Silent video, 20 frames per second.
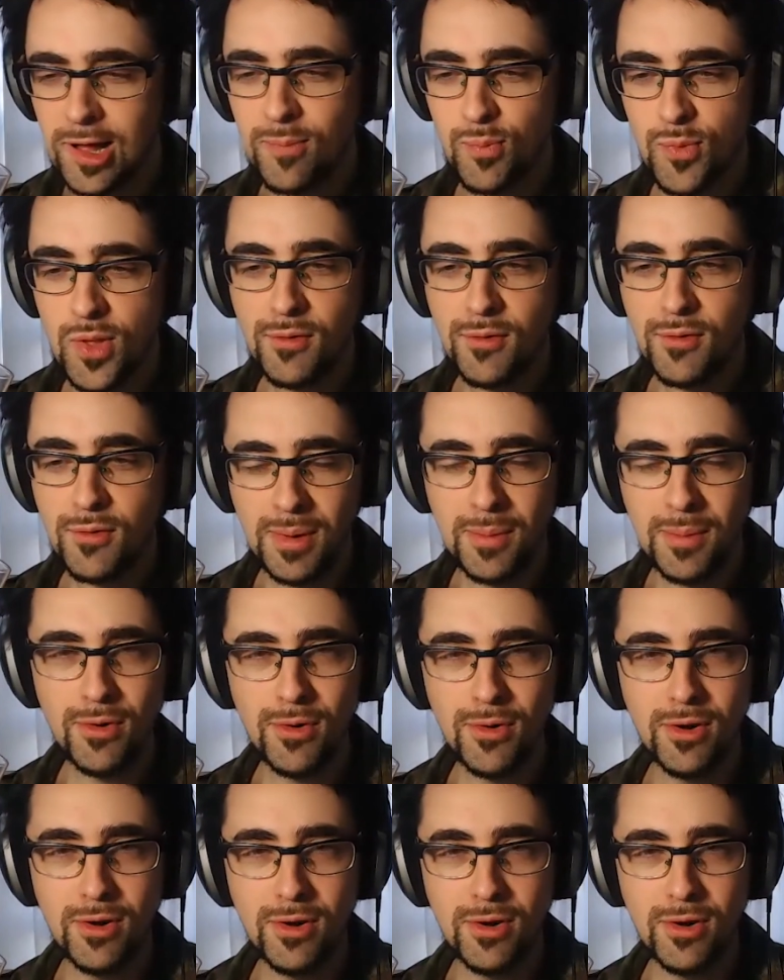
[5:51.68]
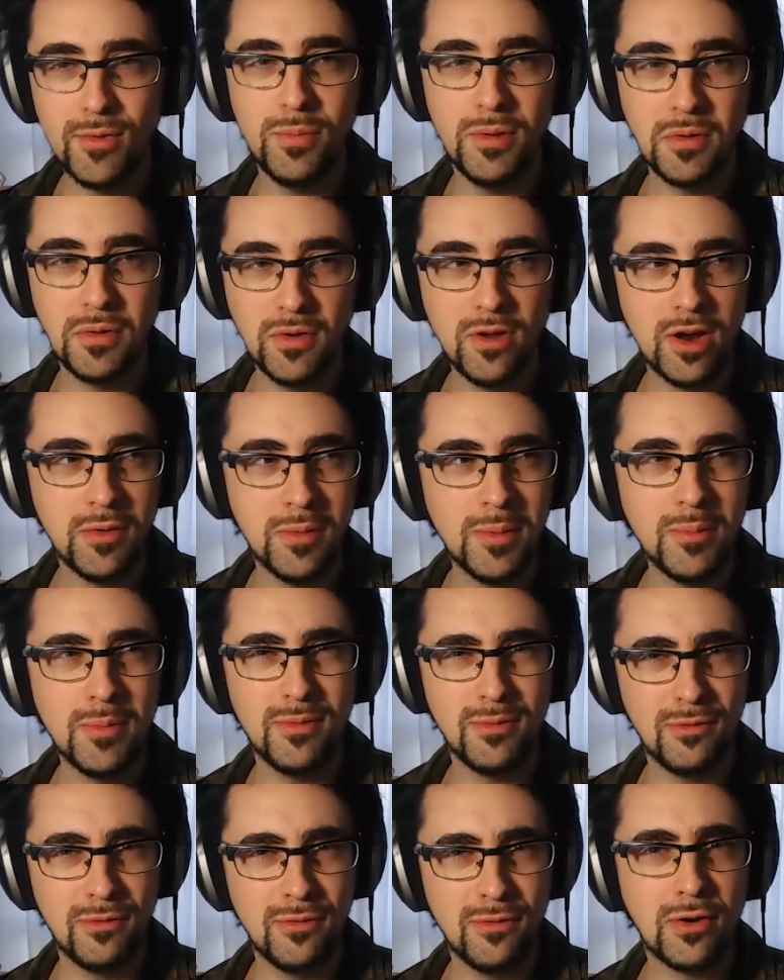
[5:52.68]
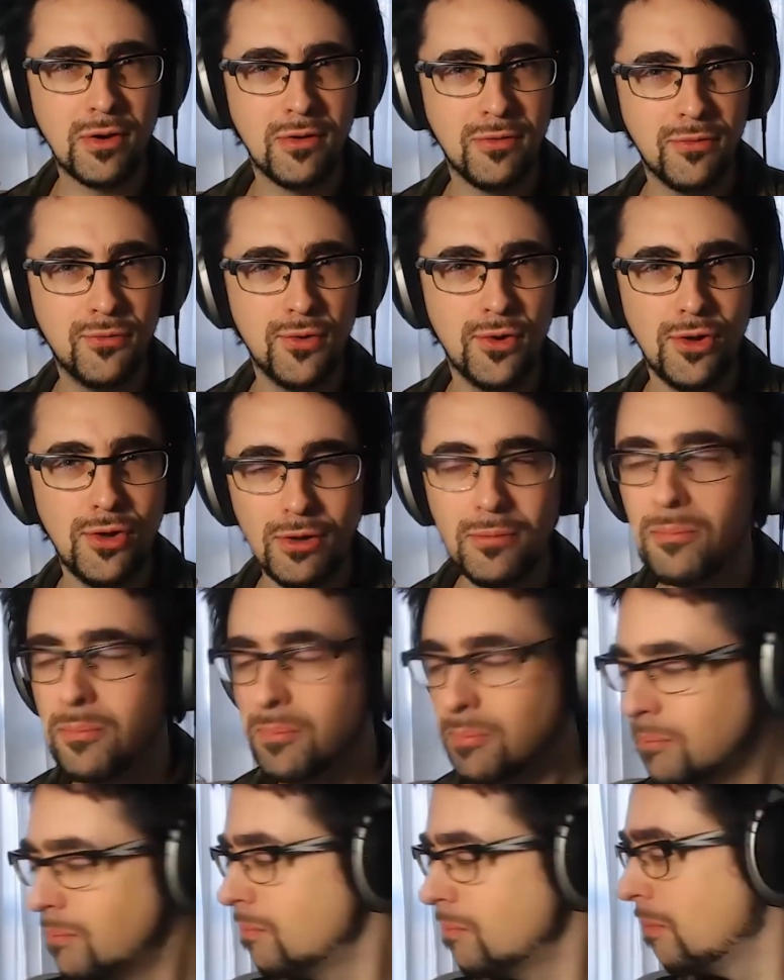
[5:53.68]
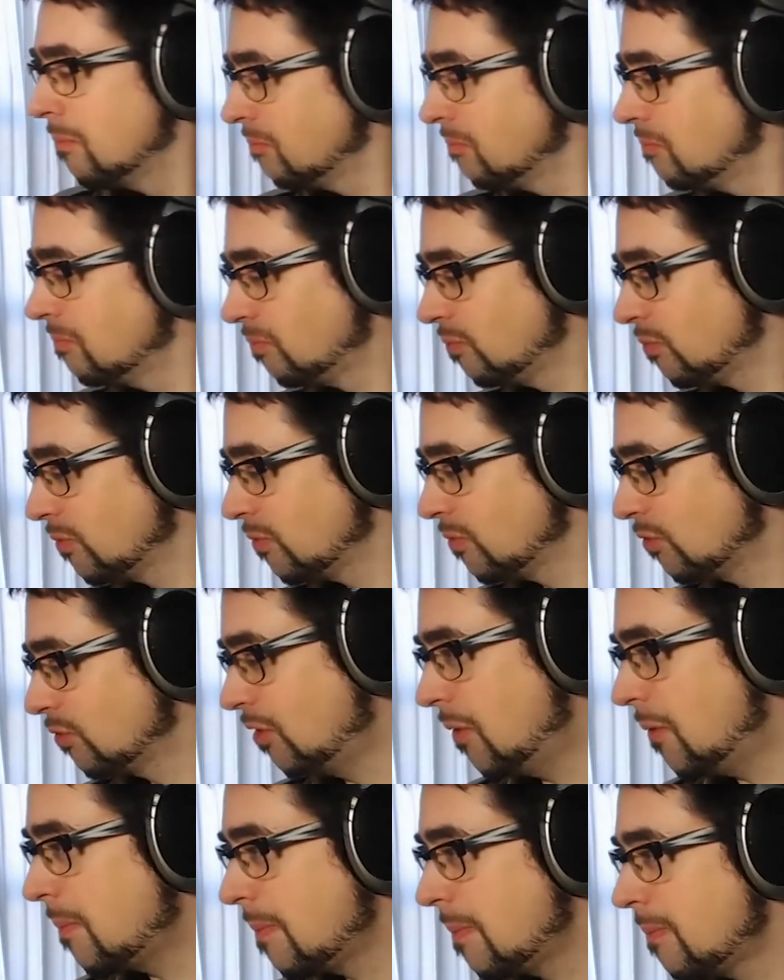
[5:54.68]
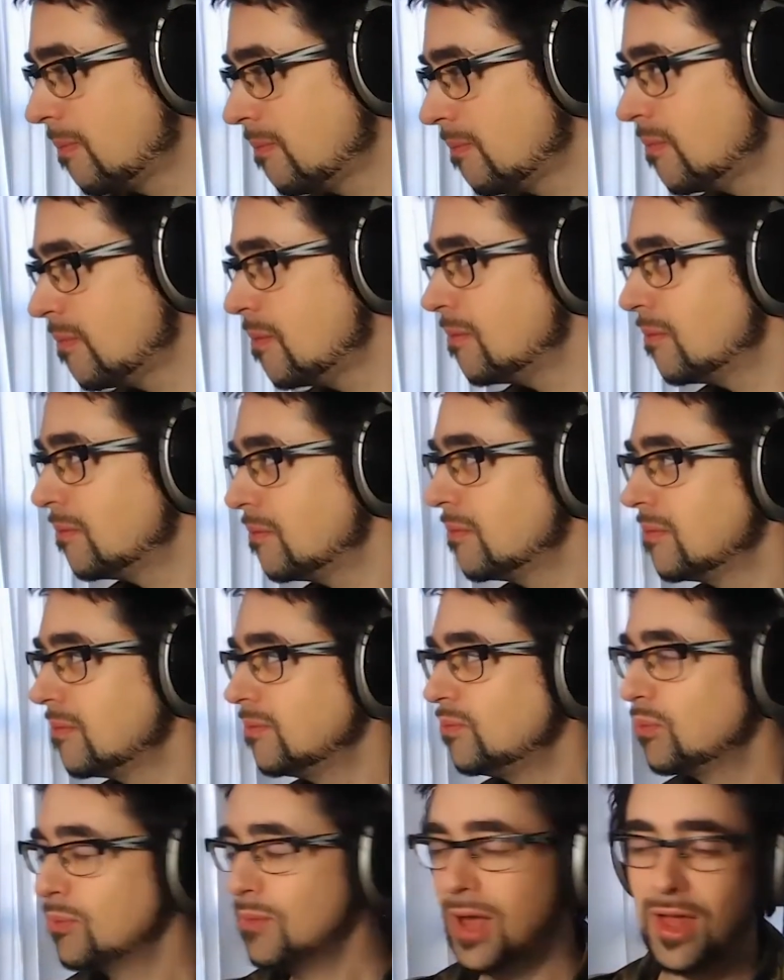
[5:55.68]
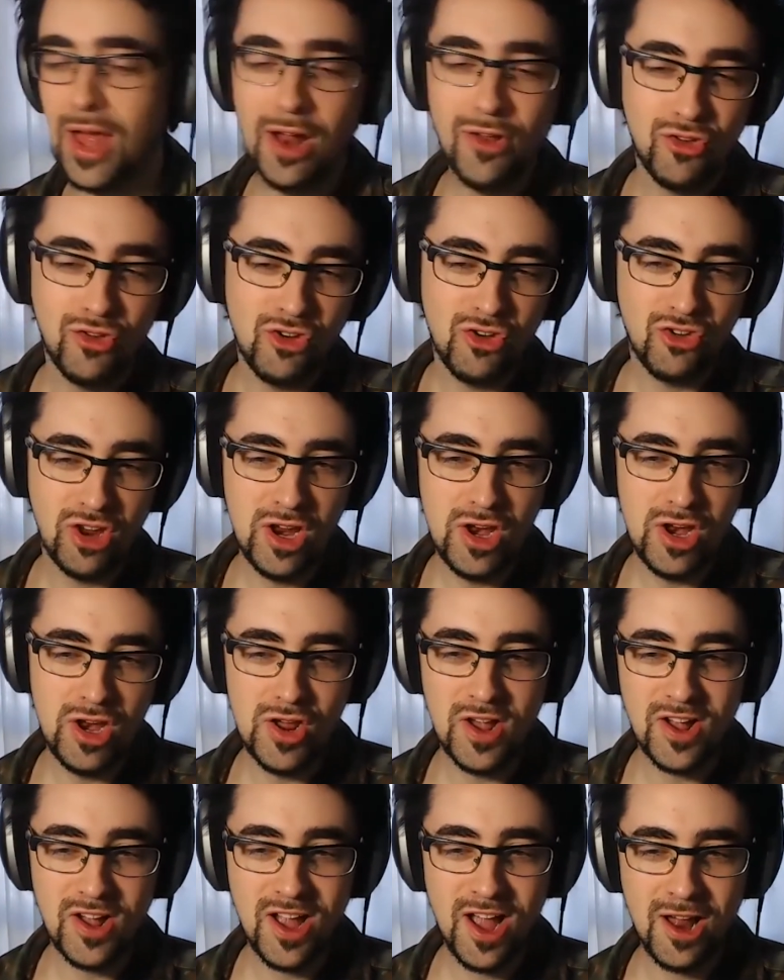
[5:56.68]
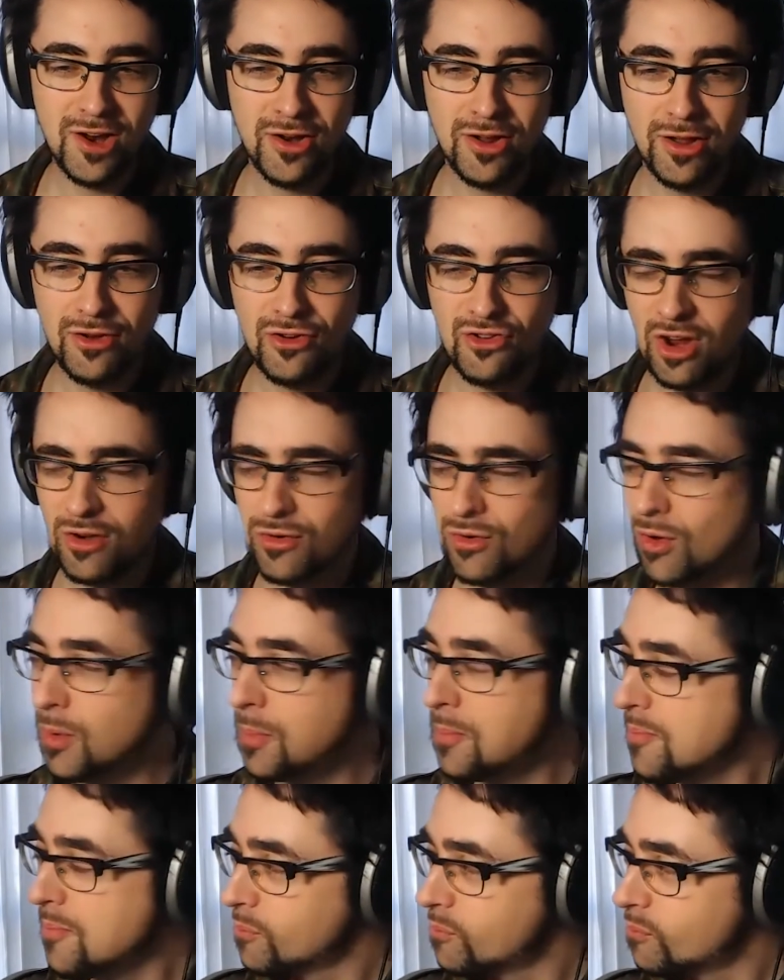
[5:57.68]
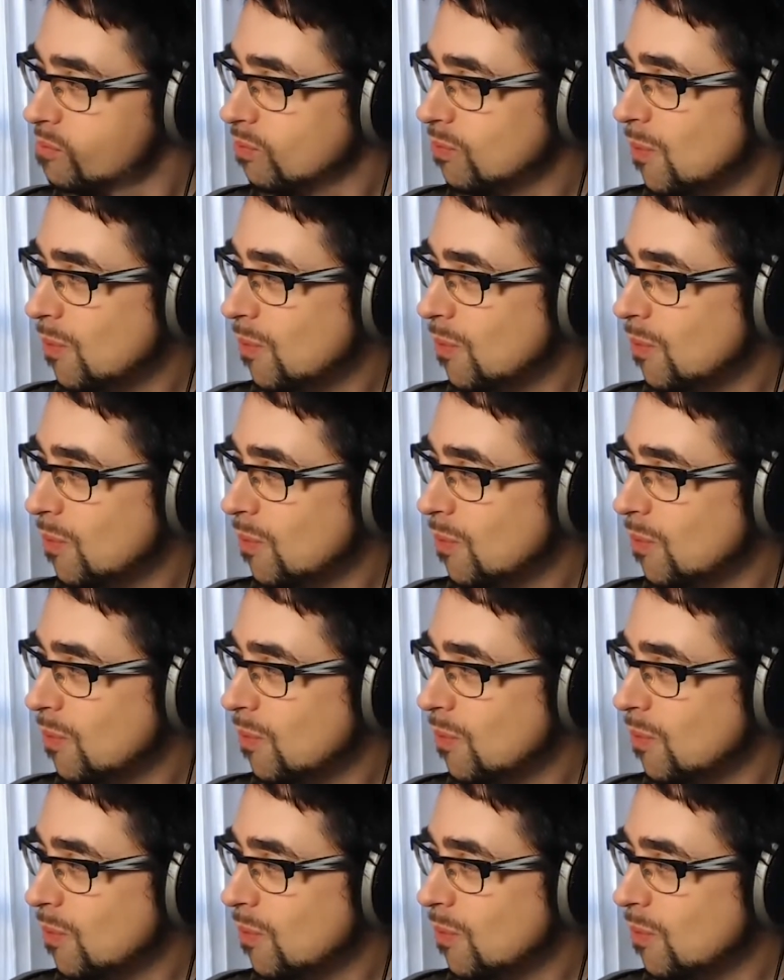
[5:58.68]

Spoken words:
Yeah, I remember the food being good. I remember being very full. So that's just eating in Canada in general.